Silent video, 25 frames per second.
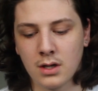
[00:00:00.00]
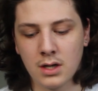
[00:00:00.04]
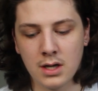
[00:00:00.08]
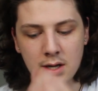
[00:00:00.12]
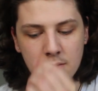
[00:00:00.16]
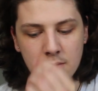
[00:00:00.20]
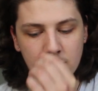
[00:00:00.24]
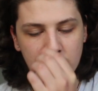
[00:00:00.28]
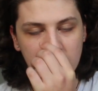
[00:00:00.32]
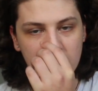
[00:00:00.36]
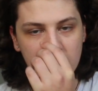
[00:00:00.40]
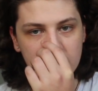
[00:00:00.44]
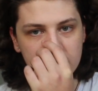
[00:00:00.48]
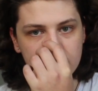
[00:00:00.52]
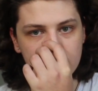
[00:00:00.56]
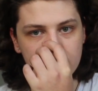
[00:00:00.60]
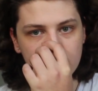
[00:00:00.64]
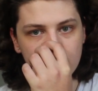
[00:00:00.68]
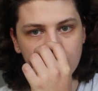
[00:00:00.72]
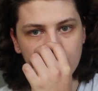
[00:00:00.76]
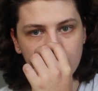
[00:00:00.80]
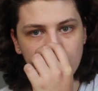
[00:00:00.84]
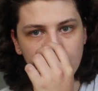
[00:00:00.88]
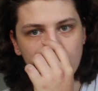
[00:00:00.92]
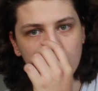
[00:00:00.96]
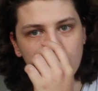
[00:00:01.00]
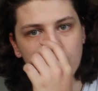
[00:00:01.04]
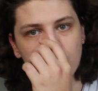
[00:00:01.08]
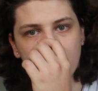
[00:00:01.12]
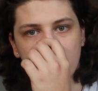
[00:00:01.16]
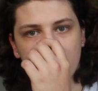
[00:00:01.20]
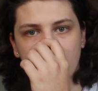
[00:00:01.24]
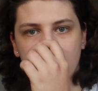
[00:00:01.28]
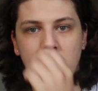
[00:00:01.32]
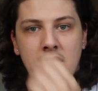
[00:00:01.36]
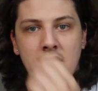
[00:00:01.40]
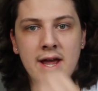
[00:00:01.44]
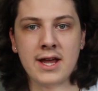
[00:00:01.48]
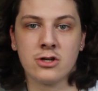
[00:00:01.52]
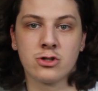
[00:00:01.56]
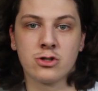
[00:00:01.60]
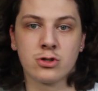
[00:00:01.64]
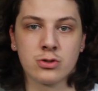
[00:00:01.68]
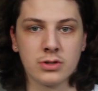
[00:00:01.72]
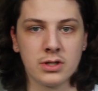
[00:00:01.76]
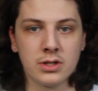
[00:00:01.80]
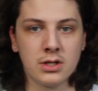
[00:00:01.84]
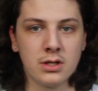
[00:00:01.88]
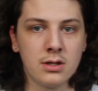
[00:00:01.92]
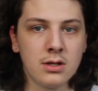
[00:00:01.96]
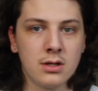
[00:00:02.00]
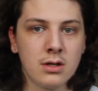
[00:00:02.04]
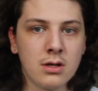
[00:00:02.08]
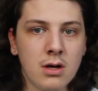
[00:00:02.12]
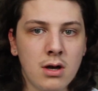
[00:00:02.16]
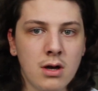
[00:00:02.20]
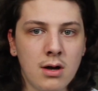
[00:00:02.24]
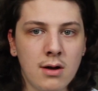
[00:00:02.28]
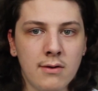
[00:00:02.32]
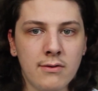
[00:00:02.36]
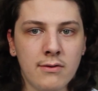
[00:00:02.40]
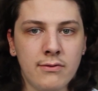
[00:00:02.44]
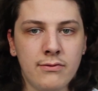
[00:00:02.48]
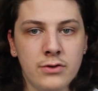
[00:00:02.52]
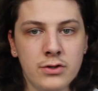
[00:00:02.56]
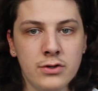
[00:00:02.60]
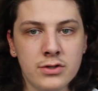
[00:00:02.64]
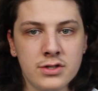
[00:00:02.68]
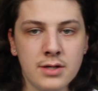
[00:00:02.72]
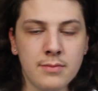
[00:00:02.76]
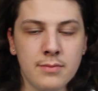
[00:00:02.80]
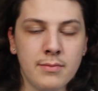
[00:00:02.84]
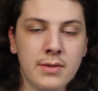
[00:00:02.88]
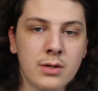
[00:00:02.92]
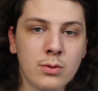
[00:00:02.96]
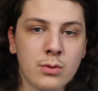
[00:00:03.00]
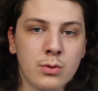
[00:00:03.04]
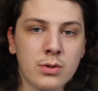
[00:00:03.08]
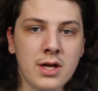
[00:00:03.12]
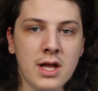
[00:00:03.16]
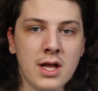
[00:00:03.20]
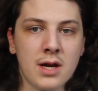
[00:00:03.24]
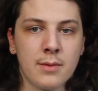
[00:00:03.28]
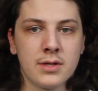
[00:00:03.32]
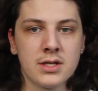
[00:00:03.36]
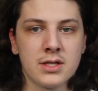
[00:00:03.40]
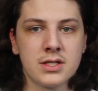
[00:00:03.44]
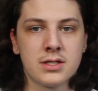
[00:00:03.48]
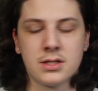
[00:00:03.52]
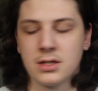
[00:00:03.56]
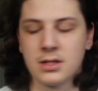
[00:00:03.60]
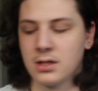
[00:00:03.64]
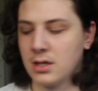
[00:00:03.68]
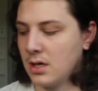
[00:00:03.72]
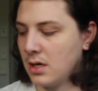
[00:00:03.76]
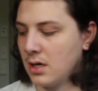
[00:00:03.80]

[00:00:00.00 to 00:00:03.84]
In regards to my history of using medical cannabis,